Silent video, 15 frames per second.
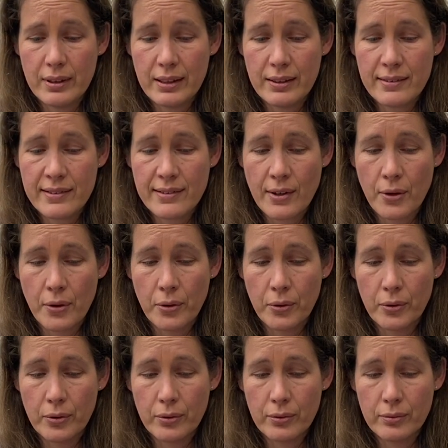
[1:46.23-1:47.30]

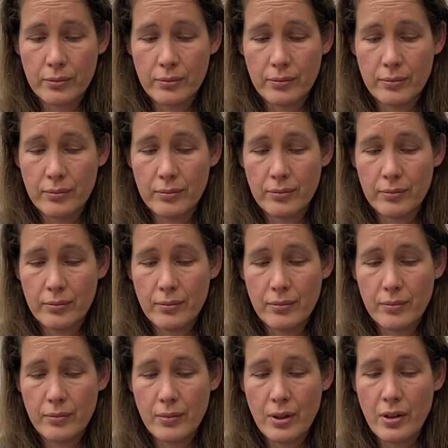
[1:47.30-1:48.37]
So
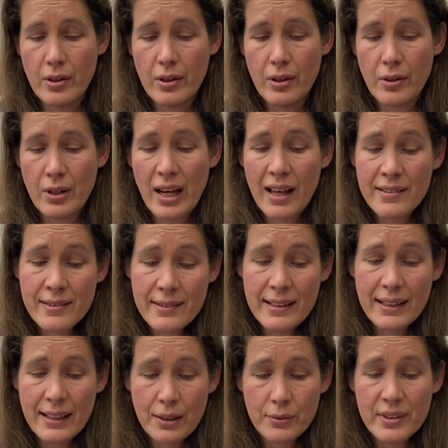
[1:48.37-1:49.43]
the last
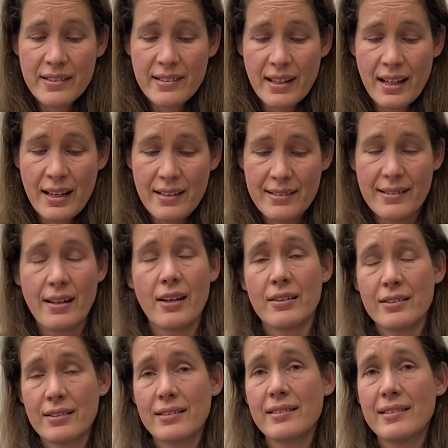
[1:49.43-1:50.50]
thing I would say is
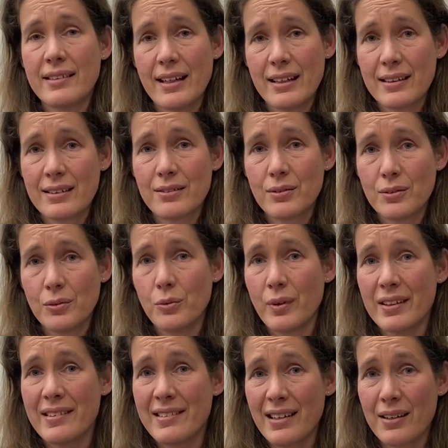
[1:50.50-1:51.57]
not take
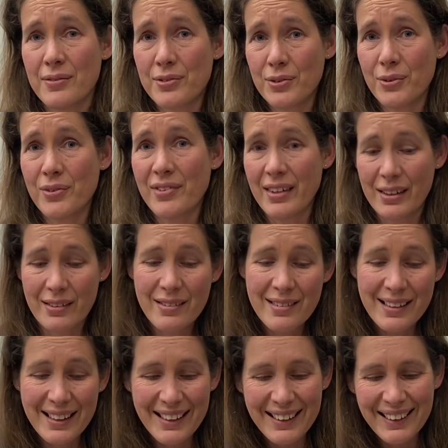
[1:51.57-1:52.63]
oneself too
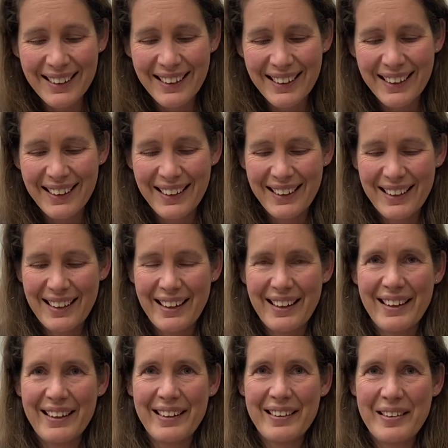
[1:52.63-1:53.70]
seriously.
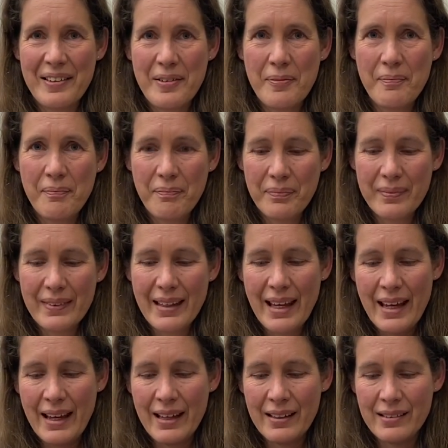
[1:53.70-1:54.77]

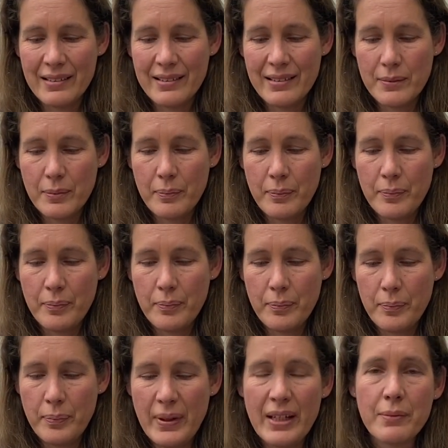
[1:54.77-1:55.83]
And
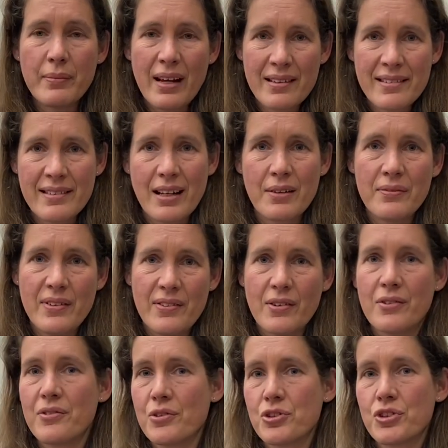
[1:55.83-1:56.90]
being myself is
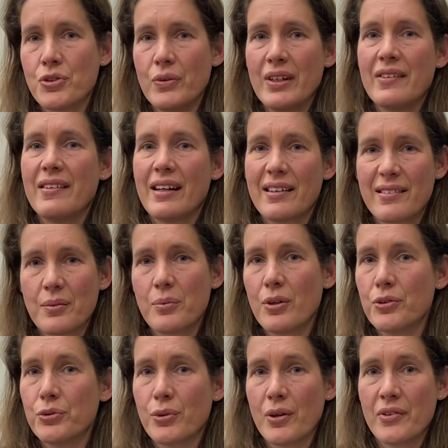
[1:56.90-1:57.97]
also showing the example
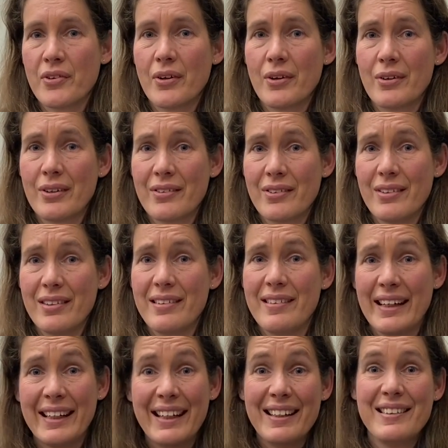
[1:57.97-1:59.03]
to others. They
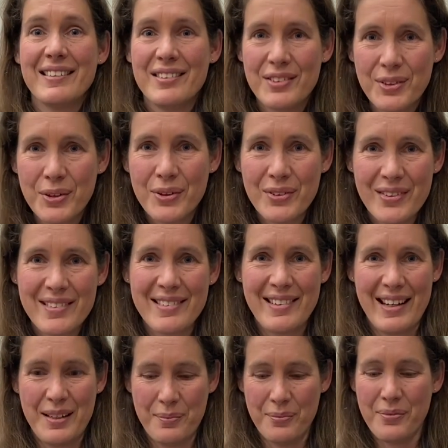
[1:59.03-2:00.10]
can do the
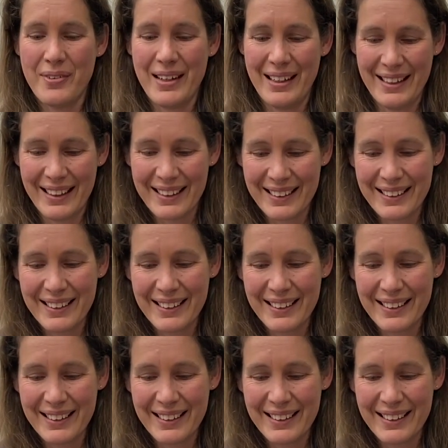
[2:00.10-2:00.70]
same thing.